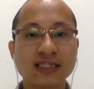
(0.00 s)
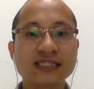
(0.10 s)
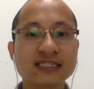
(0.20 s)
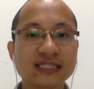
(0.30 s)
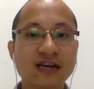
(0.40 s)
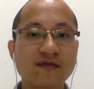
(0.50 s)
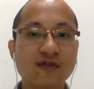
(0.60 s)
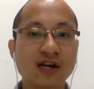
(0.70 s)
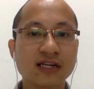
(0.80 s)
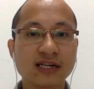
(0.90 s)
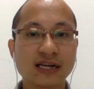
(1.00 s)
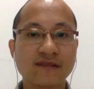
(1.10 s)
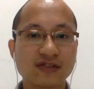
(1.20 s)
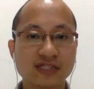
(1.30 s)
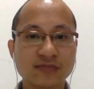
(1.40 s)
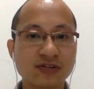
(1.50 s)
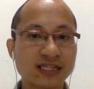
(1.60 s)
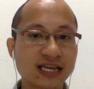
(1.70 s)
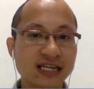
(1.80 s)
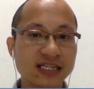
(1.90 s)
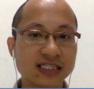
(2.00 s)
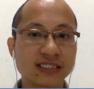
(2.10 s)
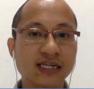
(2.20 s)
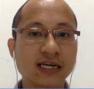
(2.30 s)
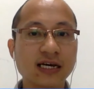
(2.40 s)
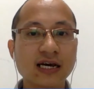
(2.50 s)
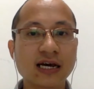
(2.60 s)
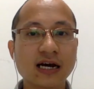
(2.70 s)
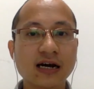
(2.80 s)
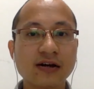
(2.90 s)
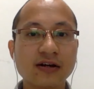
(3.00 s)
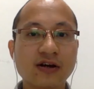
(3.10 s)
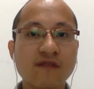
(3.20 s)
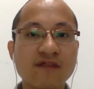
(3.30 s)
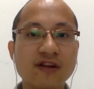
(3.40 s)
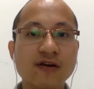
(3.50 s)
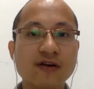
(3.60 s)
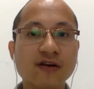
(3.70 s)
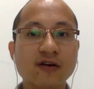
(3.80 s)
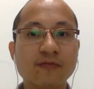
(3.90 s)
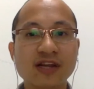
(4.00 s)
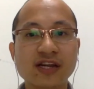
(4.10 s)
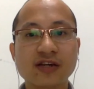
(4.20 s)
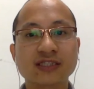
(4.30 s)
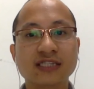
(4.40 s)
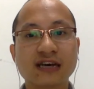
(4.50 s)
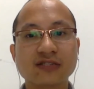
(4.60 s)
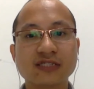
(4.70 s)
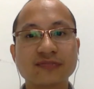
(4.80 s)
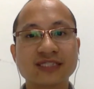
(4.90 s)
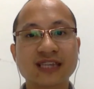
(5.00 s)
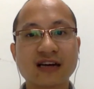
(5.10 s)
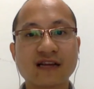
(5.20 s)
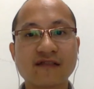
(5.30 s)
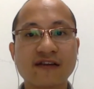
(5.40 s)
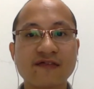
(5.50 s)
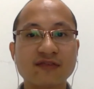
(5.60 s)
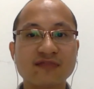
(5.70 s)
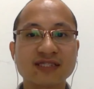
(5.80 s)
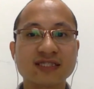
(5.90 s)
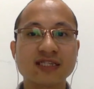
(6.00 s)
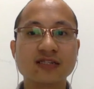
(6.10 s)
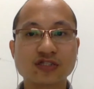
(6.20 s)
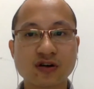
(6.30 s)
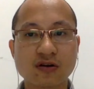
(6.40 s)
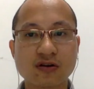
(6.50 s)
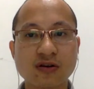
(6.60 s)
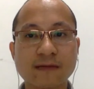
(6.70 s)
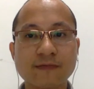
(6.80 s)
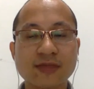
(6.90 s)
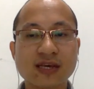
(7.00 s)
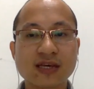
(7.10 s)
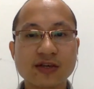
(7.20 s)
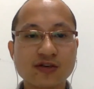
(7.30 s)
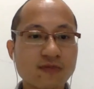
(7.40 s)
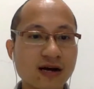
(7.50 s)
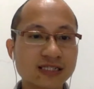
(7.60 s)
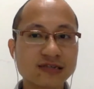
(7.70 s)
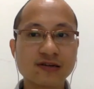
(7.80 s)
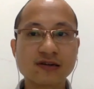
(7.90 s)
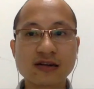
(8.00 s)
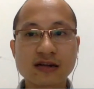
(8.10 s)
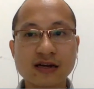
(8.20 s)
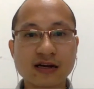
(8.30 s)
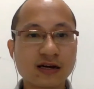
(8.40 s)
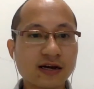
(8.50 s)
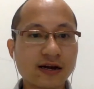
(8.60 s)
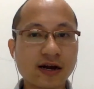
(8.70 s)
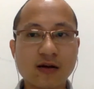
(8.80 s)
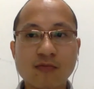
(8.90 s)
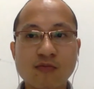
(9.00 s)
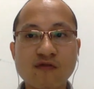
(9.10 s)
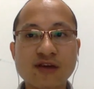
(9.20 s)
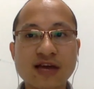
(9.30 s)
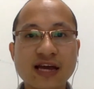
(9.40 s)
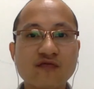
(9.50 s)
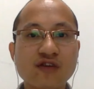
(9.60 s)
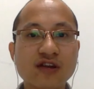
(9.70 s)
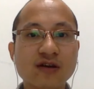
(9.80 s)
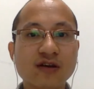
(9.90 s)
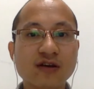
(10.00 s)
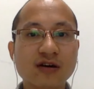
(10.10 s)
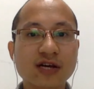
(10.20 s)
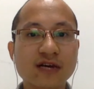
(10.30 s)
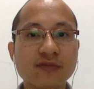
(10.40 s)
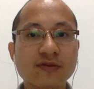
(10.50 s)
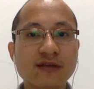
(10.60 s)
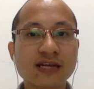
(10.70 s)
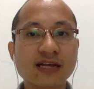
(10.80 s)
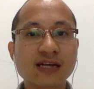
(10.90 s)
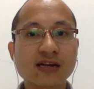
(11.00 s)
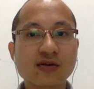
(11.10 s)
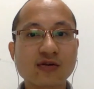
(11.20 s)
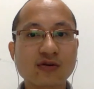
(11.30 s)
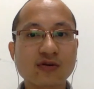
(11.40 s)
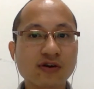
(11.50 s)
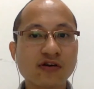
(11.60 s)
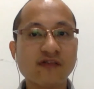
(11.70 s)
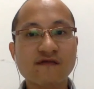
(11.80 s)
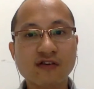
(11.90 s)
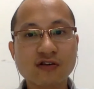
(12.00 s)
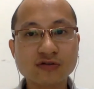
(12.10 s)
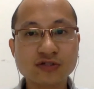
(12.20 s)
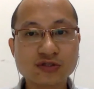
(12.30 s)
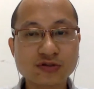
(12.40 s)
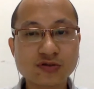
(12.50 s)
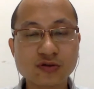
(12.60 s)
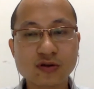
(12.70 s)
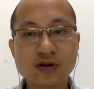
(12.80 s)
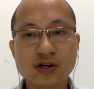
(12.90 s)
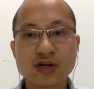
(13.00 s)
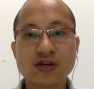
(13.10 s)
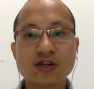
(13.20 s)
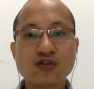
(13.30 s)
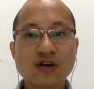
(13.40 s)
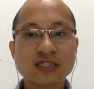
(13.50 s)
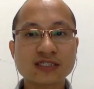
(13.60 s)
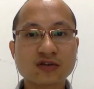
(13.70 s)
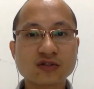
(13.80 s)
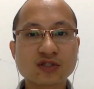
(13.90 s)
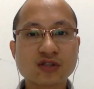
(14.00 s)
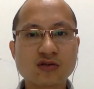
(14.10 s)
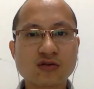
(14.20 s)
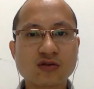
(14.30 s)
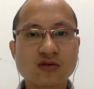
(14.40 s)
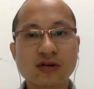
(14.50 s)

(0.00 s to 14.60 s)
This is self one, like for example in tennis. I often heard a player tells himself after missing a shot, "You bastard, move the hand quicker, keep the racket low, follow through. You are so slow."